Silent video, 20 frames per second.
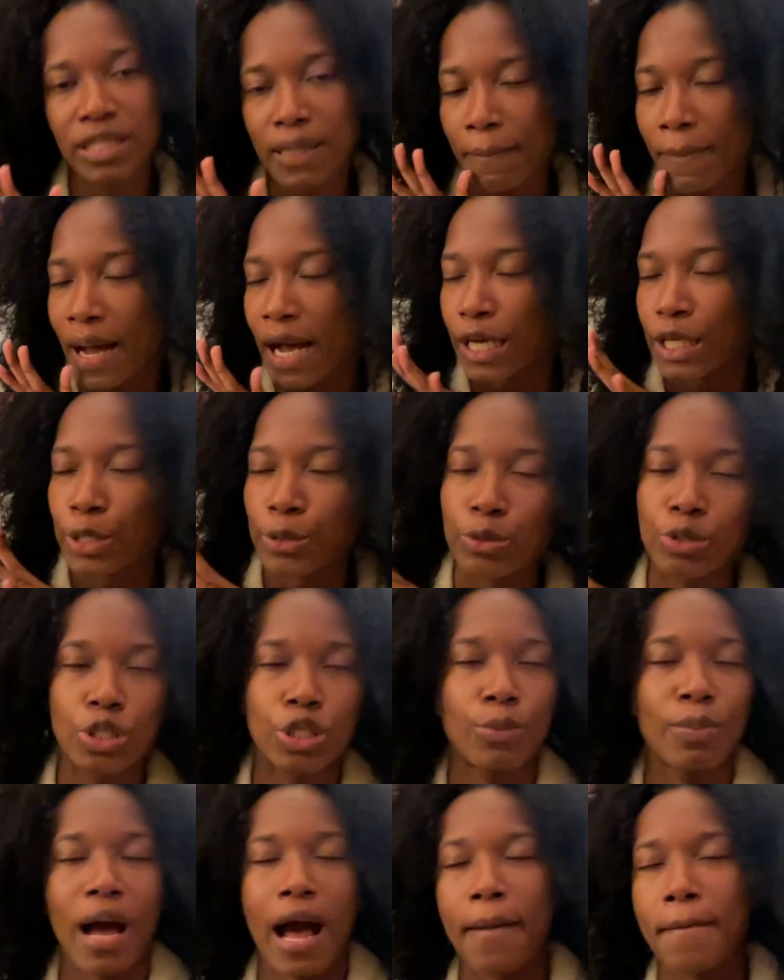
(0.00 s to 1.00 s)
it on
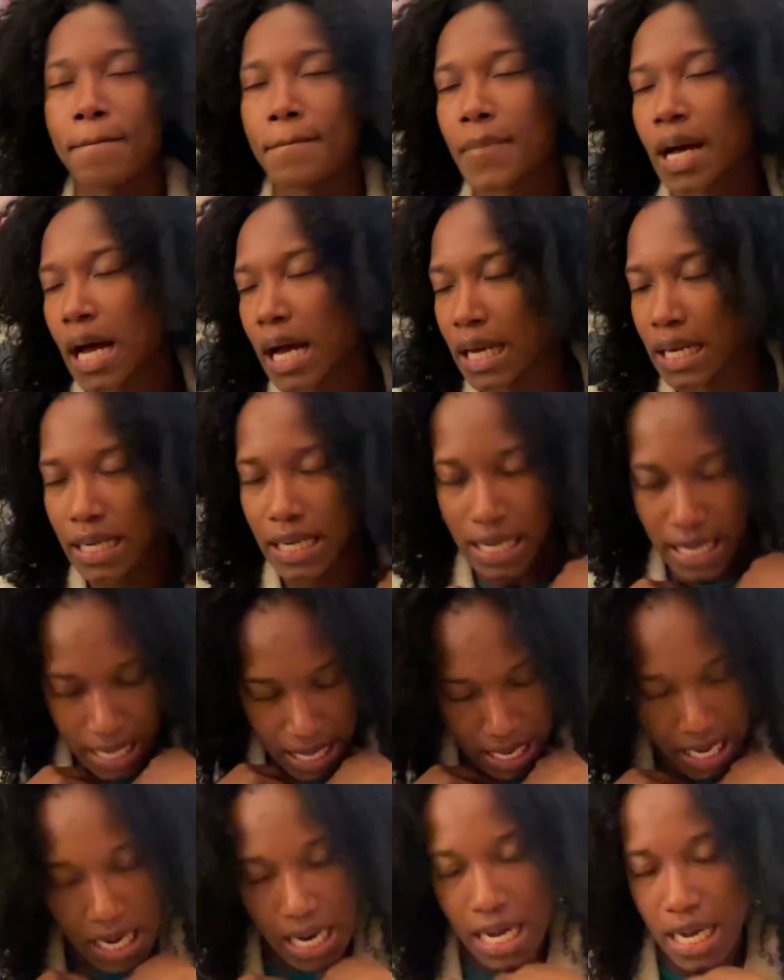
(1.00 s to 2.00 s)
YouTube. I'm on.
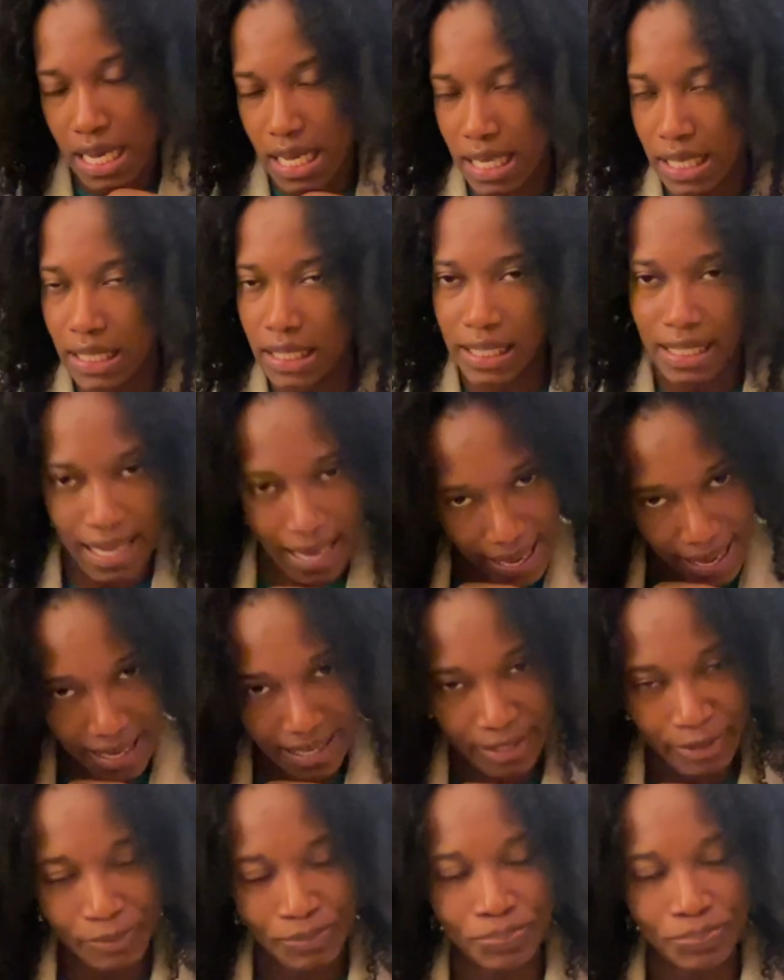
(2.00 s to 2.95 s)
Yeah